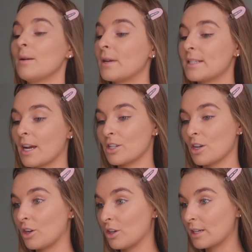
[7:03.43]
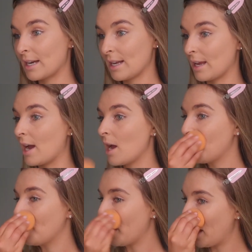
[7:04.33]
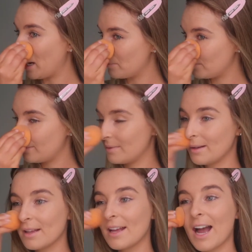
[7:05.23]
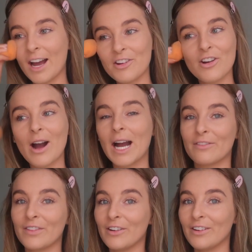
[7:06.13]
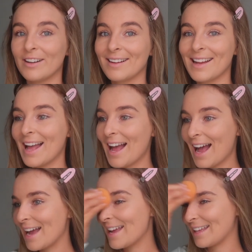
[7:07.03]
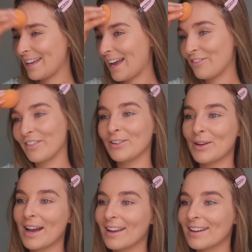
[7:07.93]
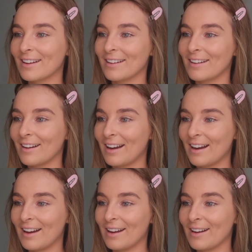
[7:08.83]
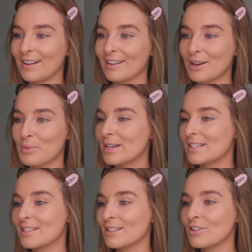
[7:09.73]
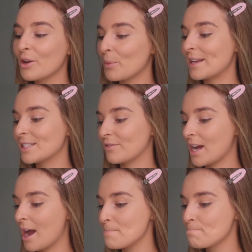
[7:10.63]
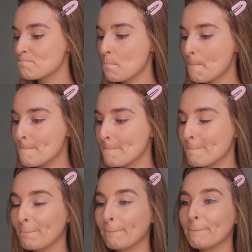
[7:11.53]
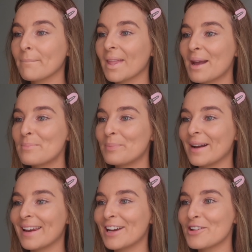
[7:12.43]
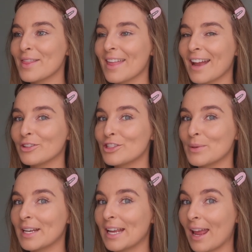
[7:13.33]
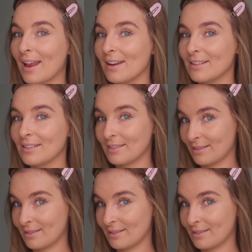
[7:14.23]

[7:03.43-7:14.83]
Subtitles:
But it's actually a good color. I don't know how I feel. I feel like it was not a waste of time, but I don't think I'll do it again.